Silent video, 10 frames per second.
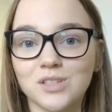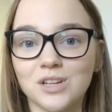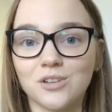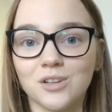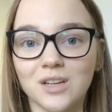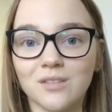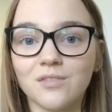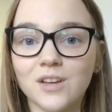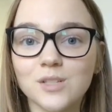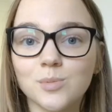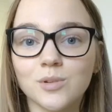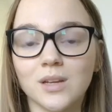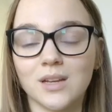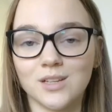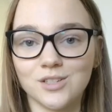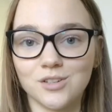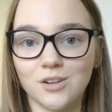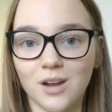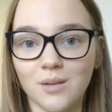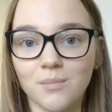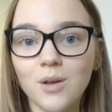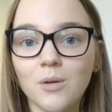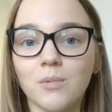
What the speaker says: including Facebook and Instagram,